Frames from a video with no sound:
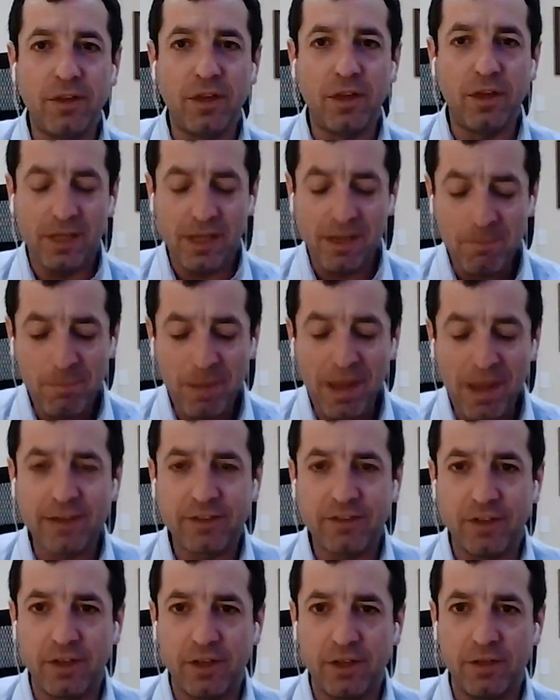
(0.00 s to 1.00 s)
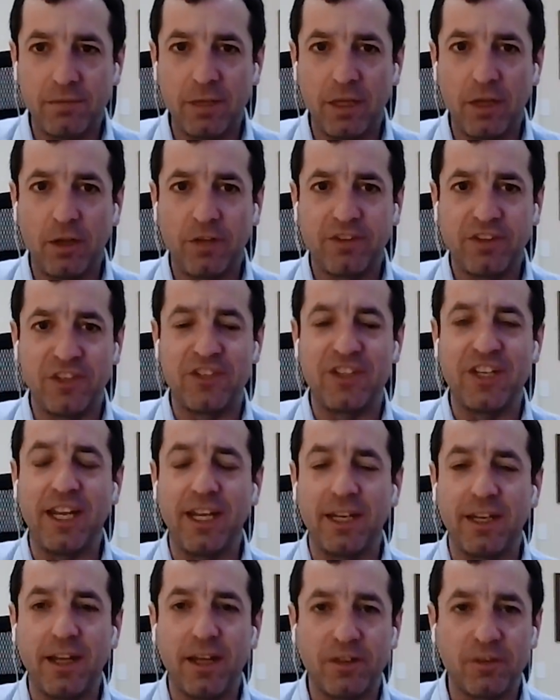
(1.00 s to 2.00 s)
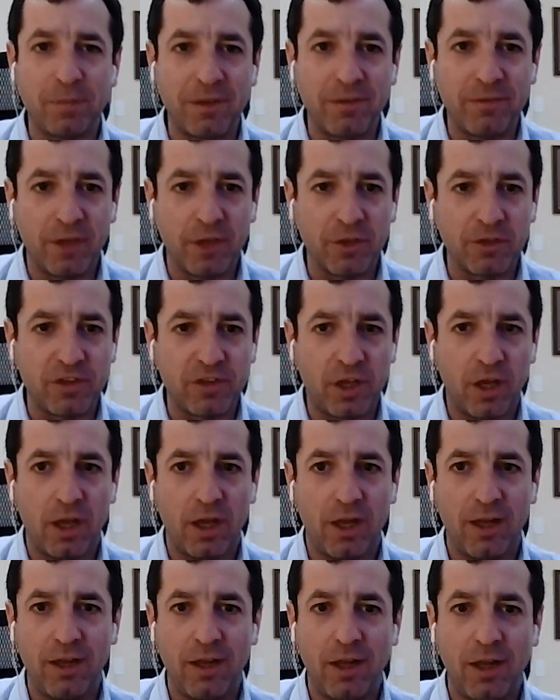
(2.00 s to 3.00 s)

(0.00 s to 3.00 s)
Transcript: the impact uh, uh, to date has been felt uh,